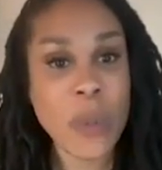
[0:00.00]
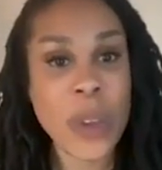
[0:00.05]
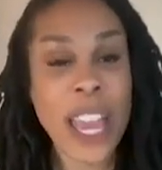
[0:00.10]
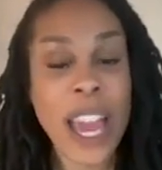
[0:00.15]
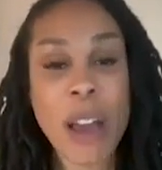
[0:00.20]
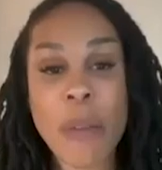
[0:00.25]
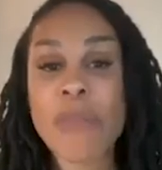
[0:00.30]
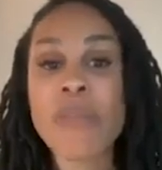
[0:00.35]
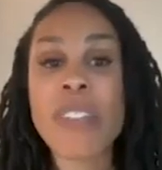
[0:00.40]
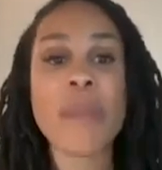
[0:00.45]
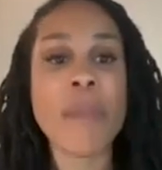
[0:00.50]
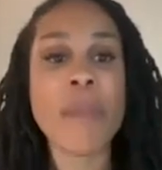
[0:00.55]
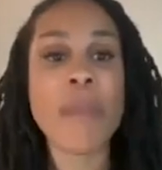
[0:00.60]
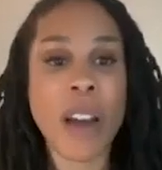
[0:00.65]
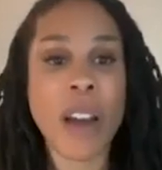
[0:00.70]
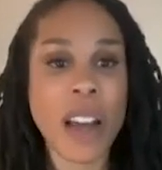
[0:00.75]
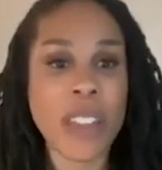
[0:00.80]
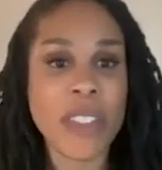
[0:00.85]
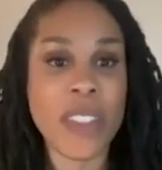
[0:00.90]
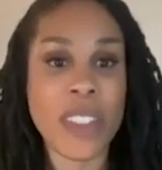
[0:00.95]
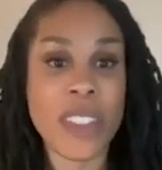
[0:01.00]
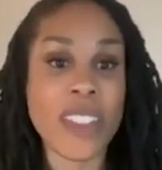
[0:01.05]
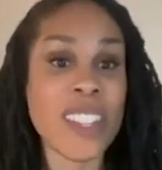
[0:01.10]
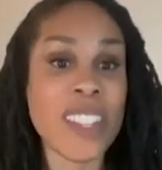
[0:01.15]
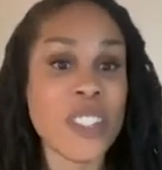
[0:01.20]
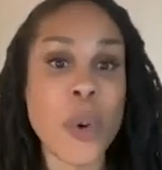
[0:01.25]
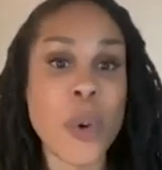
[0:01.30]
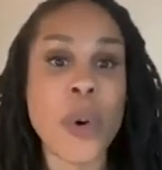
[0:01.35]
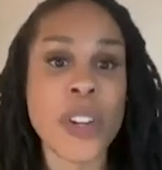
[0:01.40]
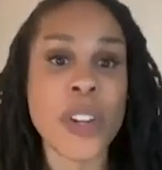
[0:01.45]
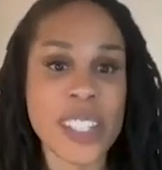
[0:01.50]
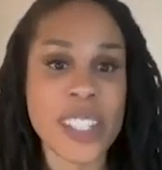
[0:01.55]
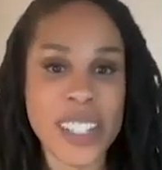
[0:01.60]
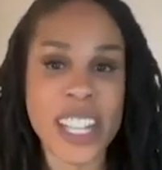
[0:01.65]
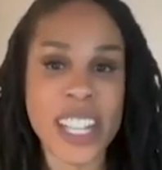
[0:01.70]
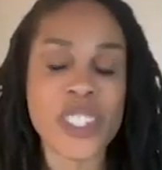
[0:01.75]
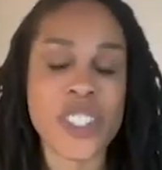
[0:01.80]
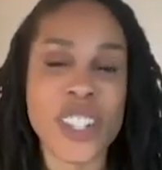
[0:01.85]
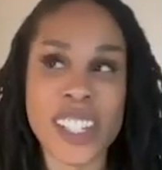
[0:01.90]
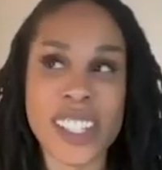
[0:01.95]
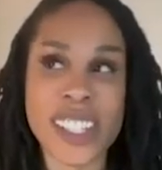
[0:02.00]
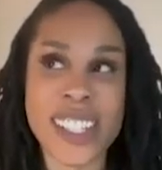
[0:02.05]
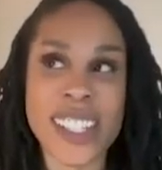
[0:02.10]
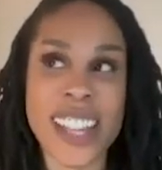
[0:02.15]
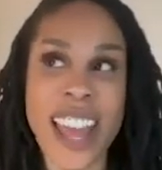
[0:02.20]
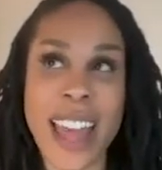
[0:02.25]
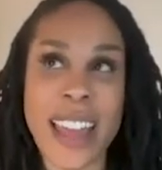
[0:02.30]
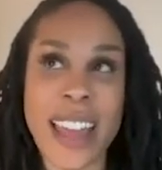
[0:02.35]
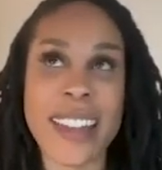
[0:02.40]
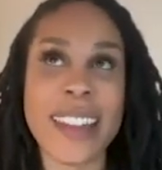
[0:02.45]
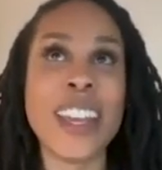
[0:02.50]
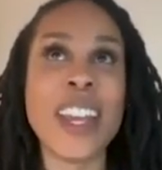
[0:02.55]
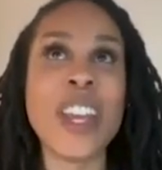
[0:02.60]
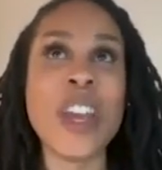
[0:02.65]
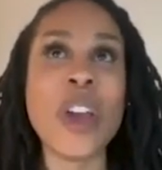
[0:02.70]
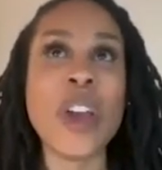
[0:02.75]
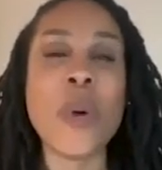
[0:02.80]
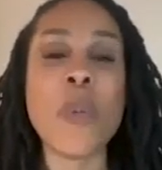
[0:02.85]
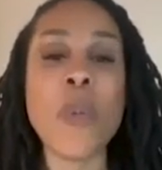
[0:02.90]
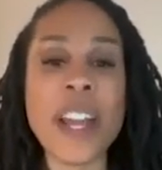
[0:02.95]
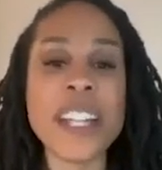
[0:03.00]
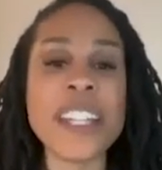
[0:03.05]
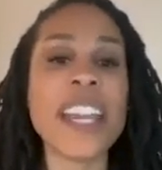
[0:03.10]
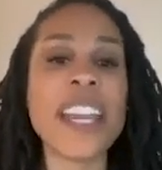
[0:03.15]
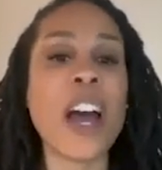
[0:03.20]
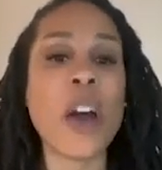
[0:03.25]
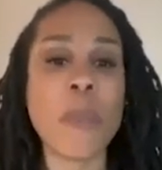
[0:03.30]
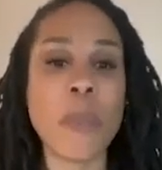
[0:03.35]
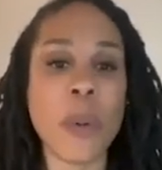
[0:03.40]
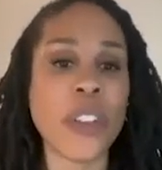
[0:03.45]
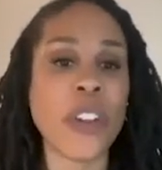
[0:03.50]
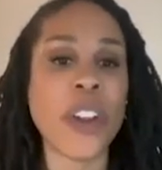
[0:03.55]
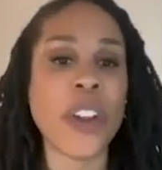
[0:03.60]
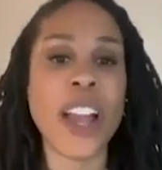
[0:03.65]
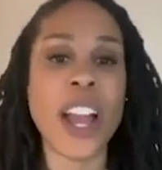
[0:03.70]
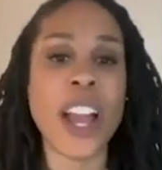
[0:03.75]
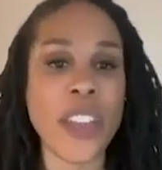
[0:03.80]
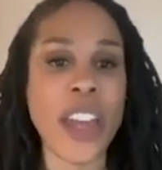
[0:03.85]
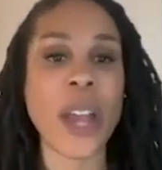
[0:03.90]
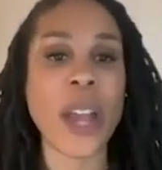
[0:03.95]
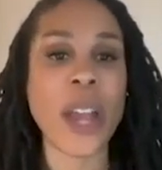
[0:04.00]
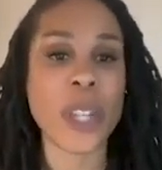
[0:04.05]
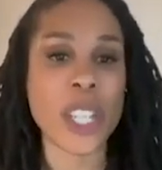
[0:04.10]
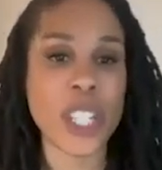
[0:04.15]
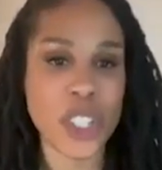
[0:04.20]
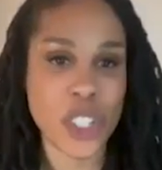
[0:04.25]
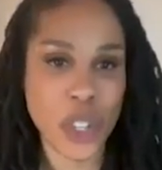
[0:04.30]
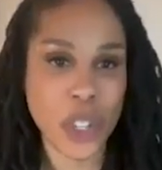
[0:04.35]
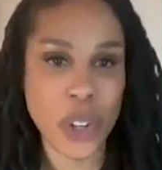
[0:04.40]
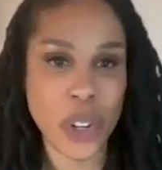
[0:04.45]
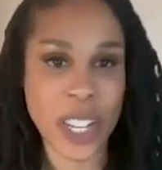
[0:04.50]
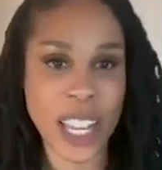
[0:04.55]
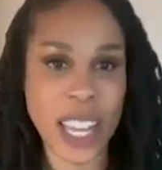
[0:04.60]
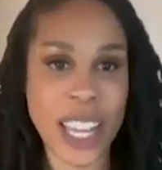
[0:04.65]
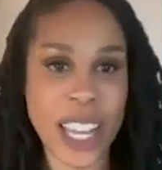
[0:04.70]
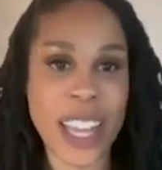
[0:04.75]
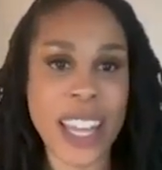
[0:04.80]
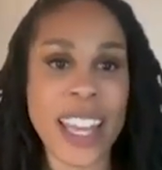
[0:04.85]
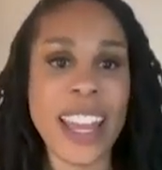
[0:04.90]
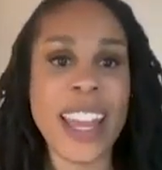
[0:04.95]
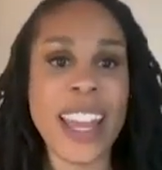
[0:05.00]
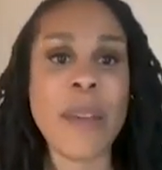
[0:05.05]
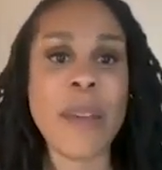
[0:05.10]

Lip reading: We help them these are organizations that want help on their health equity journey,